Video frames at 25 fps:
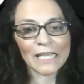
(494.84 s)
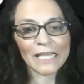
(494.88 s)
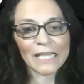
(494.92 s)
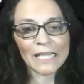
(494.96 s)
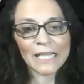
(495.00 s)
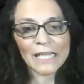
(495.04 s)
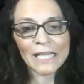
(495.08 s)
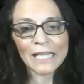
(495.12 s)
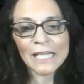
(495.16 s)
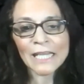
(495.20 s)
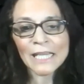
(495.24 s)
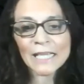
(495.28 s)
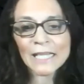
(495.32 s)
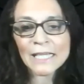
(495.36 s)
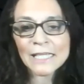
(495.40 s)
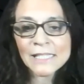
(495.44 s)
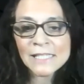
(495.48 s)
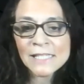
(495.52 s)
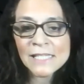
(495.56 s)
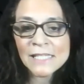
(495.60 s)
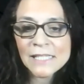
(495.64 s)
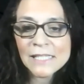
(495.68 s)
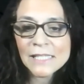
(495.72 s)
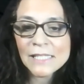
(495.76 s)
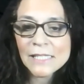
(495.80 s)

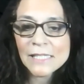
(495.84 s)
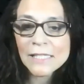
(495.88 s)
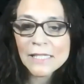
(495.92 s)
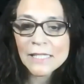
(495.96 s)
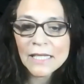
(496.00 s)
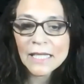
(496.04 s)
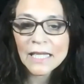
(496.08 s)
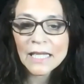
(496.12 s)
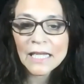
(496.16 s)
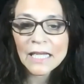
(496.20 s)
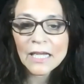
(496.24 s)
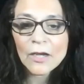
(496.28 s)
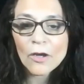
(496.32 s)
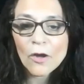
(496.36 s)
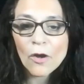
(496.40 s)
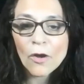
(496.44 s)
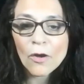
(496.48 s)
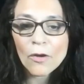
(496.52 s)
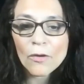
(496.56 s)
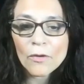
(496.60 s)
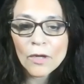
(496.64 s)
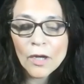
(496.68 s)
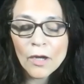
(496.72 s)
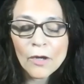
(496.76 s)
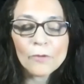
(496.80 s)
And
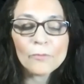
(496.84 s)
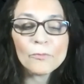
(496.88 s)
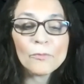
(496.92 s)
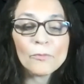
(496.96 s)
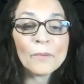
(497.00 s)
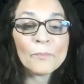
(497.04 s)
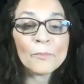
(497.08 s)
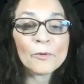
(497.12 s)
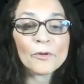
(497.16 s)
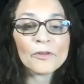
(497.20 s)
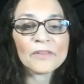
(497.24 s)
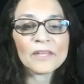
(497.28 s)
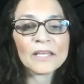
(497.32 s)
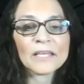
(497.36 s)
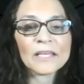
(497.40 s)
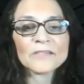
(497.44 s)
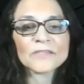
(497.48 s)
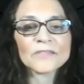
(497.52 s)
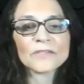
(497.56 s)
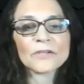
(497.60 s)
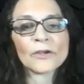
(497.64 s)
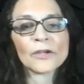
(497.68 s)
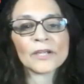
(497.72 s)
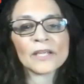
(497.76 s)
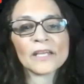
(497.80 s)
oh, one more thing.
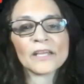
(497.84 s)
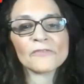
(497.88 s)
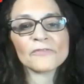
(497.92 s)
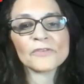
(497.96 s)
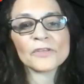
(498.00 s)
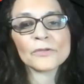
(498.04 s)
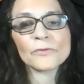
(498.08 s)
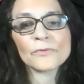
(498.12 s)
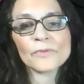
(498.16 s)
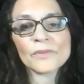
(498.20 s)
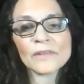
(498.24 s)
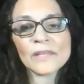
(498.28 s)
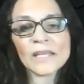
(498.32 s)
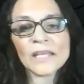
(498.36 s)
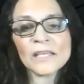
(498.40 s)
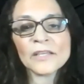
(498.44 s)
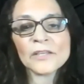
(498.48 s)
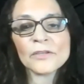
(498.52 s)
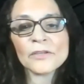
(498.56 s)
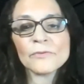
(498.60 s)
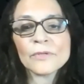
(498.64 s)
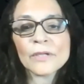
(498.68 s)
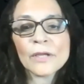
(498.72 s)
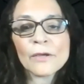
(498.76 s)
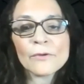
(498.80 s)
Sorry. If you
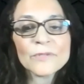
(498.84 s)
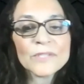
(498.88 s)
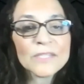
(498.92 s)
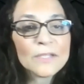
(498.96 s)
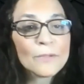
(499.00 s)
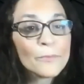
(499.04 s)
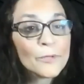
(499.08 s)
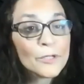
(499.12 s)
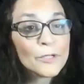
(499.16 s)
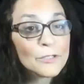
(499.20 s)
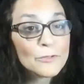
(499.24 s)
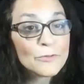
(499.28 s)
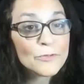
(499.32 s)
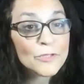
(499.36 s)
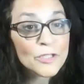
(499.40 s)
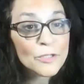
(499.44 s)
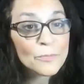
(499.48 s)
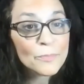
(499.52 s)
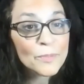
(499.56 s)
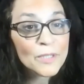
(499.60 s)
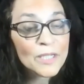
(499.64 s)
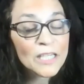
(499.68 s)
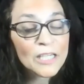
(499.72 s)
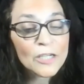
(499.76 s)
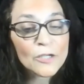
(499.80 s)
think you know someone who
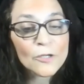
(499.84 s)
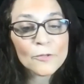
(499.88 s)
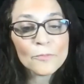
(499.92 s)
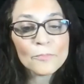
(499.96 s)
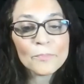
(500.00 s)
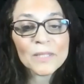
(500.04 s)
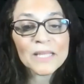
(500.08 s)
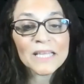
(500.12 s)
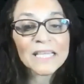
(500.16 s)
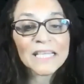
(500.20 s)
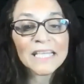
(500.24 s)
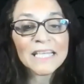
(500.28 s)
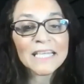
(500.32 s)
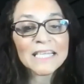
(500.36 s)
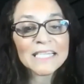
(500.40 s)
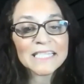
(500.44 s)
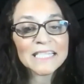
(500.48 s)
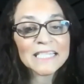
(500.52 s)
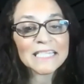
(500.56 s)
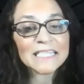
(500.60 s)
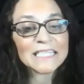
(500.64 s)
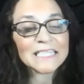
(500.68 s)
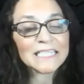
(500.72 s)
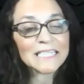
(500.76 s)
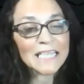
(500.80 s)
should be here, please
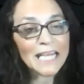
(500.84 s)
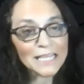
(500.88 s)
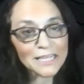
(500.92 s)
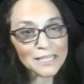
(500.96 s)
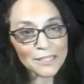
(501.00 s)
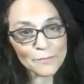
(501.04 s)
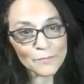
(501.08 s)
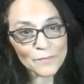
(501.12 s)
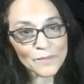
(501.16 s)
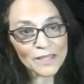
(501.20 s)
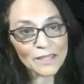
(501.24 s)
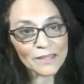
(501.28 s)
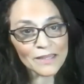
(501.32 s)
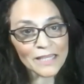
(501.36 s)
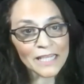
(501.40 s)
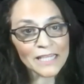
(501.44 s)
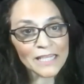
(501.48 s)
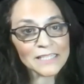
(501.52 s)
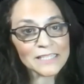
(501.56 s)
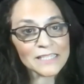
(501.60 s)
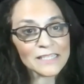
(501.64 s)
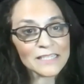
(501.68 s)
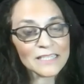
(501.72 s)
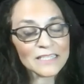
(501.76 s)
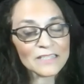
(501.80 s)
send them the
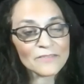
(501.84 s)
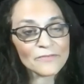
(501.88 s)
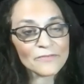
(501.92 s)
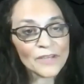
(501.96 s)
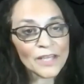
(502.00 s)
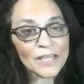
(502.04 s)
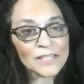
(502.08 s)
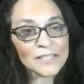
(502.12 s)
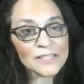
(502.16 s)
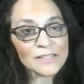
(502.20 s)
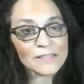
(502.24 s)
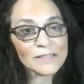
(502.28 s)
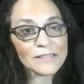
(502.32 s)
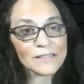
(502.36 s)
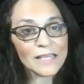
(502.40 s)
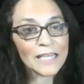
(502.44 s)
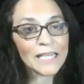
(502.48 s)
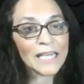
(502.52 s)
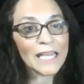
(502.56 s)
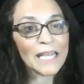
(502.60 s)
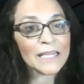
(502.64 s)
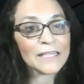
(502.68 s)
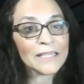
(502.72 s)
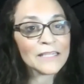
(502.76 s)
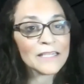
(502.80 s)
link to this event.
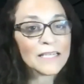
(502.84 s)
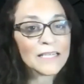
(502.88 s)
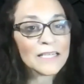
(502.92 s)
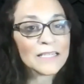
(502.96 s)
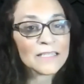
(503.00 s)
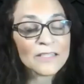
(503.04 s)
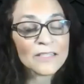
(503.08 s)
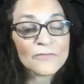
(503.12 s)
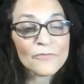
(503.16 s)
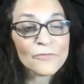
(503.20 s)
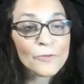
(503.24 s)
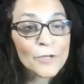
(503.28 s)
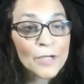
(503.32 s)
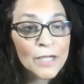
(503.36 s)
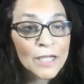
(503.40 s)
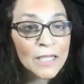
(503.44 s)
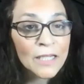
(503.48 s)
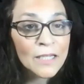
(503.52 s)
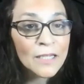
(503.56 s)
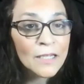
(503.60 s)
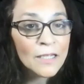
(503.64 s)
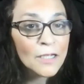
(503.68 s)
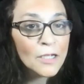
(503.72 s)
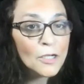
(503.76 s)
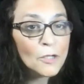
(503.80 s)
Again, it's
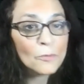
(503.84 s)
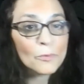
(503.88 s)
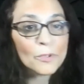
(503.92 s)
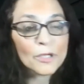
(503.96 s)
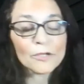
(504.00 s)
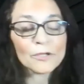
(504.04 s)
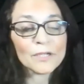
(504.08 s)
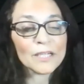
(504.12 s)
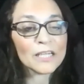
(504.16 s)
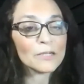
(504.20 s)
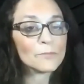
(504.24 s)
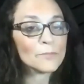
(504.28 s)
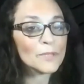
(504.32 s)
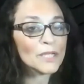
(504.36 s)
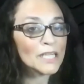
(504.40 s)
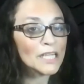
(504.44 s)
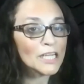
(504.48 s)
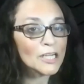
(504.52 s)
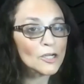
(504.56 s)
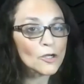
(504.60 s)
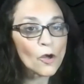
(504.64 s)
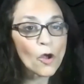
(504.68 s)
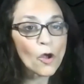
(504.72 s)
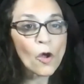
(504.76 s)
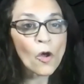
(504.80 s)
free. We are going to be
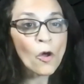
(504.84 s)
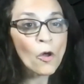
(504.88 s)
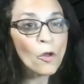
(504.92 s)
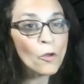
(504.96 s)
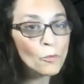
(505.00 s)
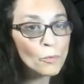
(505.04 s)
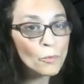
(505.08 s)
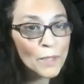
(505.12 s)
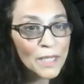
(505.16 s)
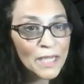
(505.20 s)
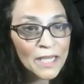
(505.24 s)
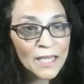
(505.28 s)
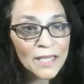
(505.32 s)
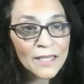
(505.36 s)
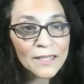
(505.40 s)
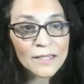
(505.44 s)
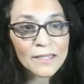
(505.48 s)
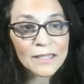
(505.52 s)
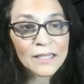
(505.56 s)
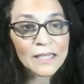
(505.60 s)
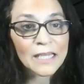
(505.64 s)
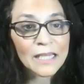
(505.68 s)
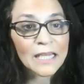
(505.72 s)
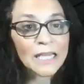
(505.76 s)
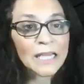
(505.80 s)
here all week,
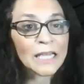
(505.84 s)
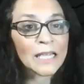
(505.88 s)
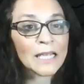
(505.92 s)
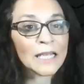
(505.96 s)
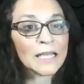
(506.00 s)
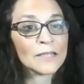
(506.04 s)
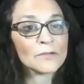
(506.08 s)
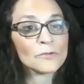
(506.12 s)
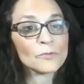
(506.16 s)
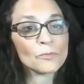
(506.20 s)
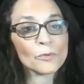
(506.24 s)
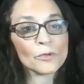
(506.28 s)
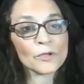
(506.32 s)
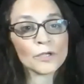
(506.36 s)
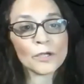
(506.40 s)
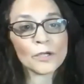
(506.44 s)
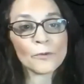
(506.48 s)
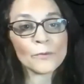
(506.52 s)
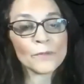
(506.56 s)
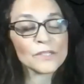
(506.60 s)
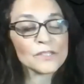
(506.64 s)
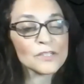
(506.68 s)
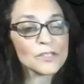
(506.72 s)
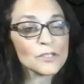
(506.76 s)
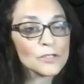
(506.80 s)
and we're
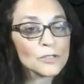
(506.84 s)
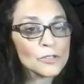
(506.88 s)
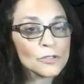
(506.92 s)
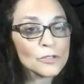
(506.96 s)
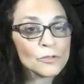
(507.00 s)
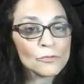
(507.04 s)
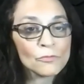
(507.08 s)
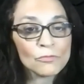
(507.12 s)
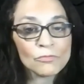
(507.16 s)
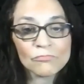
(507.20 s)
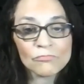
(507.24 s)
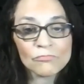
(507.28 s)
going to